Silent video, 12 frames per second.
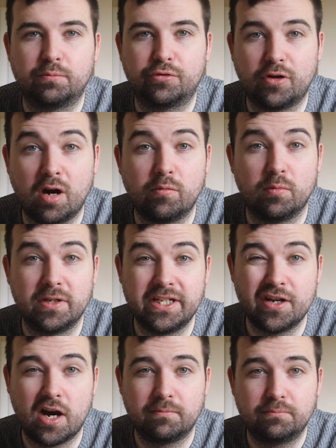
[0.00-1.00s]

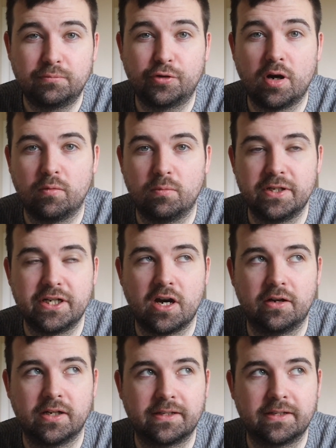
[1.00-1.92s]
Probably not. Probably not.